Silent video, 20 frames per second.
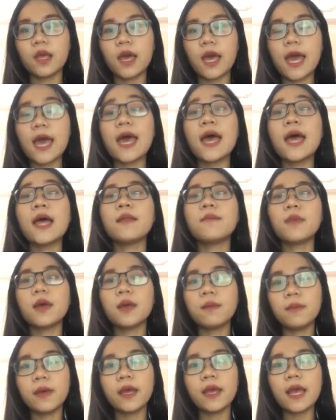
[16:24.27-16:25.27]
And
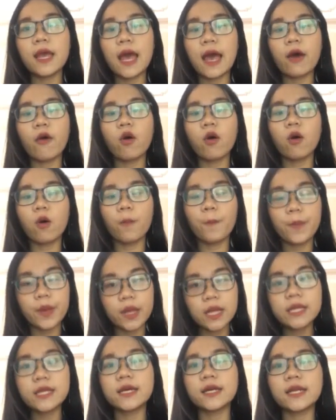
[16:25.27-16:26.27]
maybe our
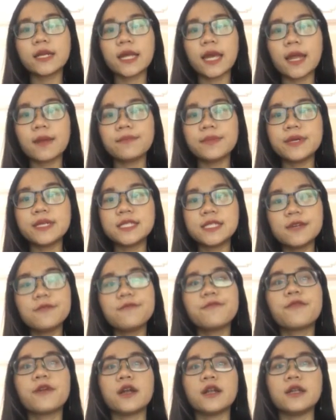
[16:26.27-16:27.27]
opinion can be
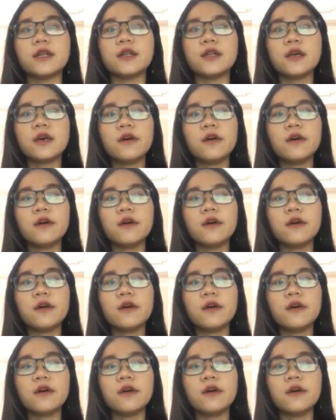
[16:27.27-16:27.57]
different